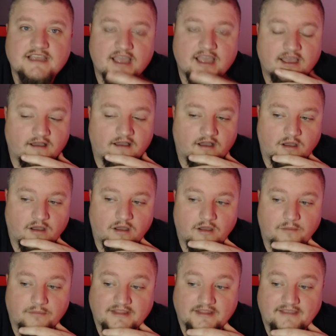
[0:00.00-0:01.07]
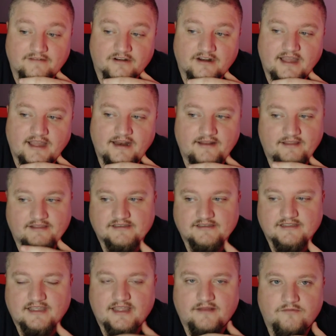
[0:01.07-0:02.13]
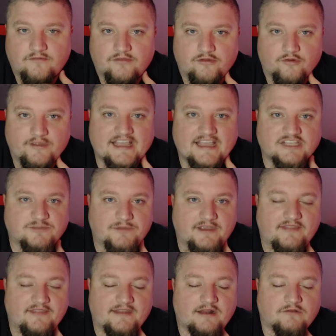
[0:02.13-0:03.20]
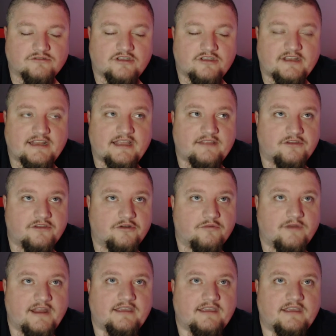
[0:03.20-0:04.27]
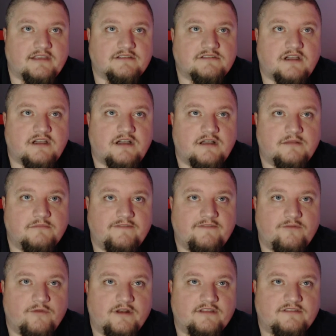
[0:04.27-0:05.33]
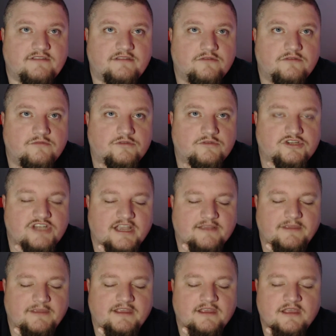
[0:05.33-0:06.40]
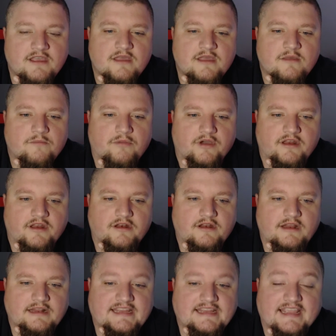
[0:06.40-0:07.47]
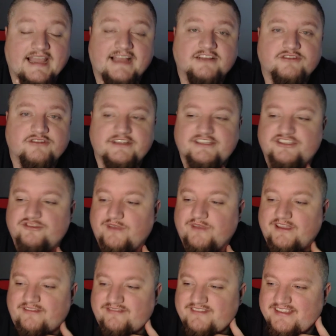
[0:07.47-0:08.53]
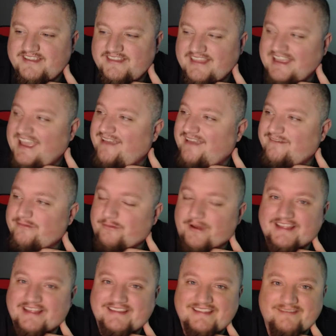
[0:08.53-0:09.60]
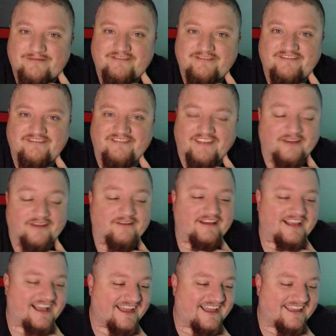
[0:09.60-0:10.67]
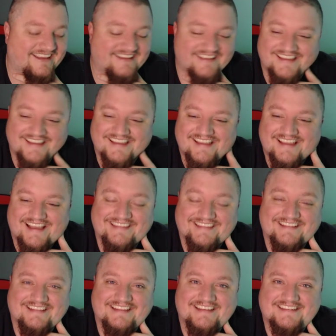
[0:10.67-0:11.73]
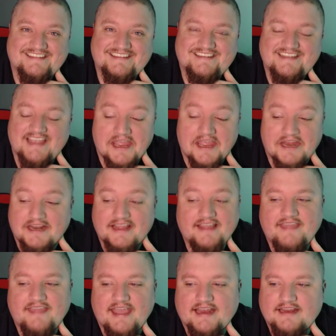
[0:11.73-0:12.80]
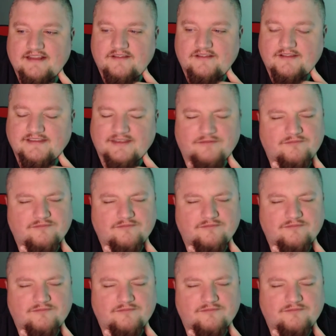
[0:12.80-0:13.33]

believe it or not, and this is again through ESPN that I was looking at their rankings. If you want to check me, but DAndre Swift they have ranked very high on the list, and that it's like,